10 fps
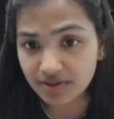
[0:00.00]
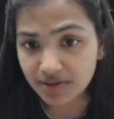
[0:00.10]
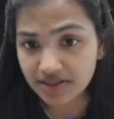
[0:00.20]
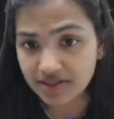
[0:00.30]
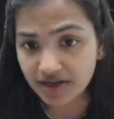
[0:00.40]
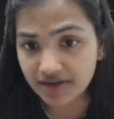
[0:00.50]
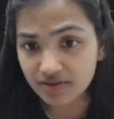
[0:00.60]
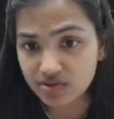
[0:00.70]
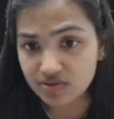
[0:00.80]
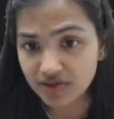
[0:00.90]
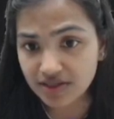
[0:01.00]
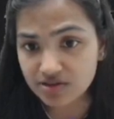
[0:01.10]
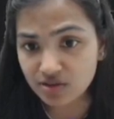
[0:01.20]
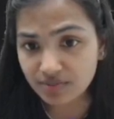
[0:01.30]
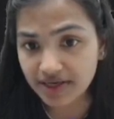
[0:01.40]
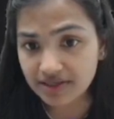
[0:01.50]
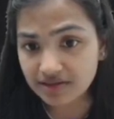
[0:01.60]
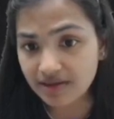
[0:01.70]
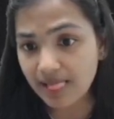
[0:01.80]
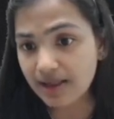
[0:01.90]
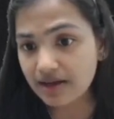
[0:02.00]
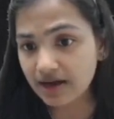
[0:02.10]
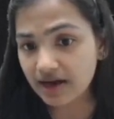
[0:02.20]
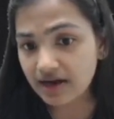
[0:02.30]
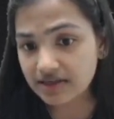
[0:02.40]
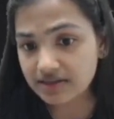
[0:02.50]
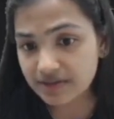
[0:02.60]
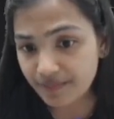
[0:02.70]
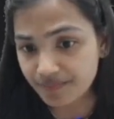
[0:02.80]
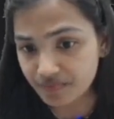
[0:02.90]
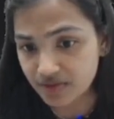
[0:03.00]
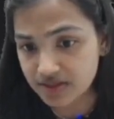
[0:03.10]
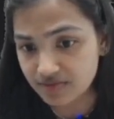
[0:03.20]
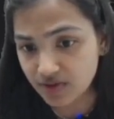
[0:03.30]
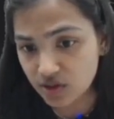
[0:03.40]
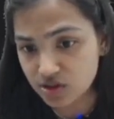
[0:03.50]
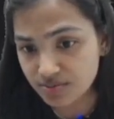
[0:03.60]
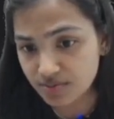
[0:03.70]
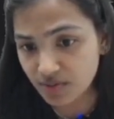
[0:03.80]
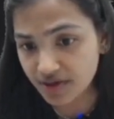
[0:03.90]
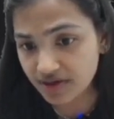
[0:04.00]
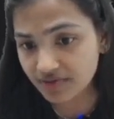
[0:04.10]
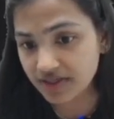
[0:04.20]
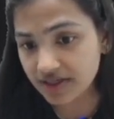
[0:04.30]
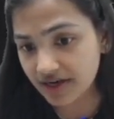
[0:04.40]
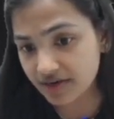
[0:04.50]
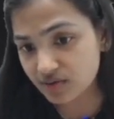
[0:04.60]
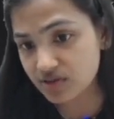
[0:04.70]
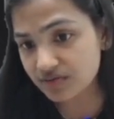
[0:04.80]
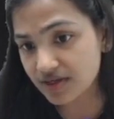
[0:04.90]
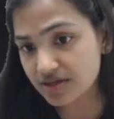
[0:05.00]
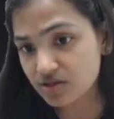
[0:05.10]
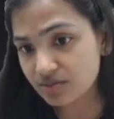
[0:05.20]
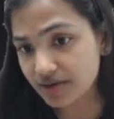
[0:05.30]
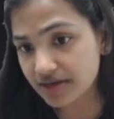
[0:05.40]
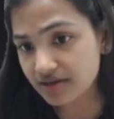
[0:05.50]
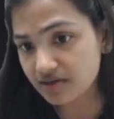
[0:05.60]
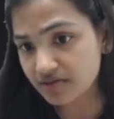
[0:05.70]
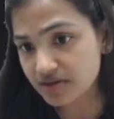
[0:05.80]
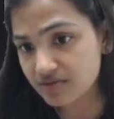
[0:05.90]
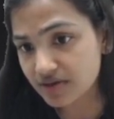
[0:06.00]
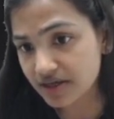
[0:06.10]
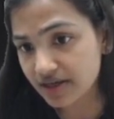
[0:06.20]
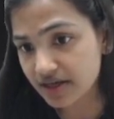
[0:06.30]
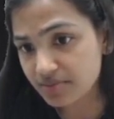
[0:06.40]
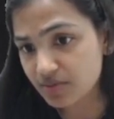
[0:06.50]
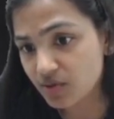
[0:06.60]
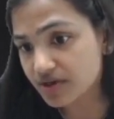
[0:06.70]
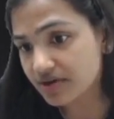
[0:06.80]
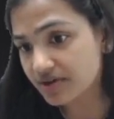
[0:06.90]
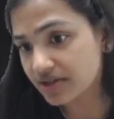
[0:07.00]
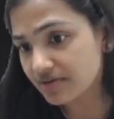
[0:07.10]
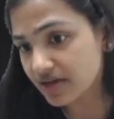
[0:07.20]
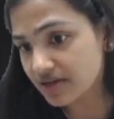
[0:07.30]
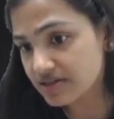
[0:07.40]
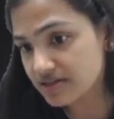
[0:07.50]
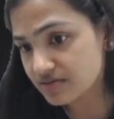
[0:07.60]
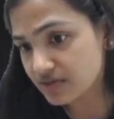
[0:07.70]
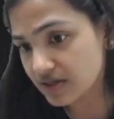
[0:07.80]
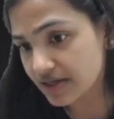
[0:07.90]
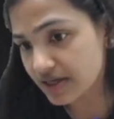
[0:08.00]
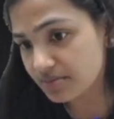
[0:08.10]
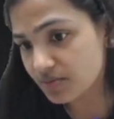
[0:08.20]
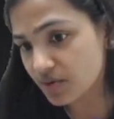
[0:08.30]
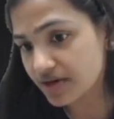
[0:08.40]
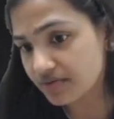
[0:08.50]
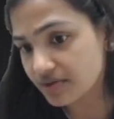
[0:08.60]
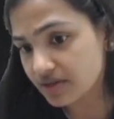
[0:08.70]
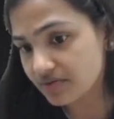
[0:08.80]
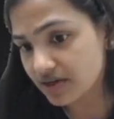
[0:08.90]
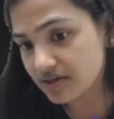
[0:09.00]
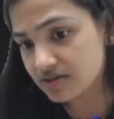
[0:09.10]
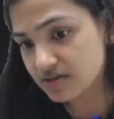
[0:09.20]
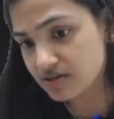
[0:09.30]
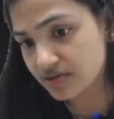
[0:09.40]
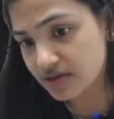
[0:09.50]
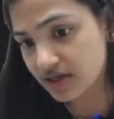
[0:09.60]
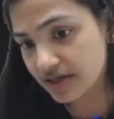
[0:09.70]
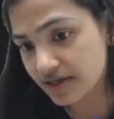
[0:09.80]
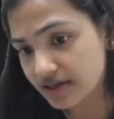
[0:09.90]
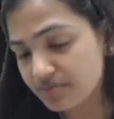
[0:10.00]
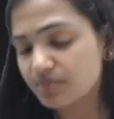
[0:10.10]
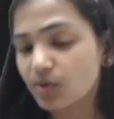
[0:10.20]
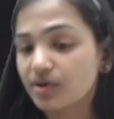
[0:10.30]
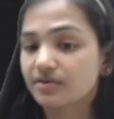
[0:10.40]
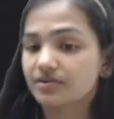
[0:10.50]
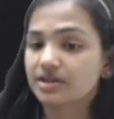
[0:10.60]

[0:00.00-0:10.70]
by the hydrogen 1s orbital, and this will also be bonded with the hydrogen 1s orbital, this will again be bonded with the 1s, this will again be bonded with the 1s, this will again be bonded with the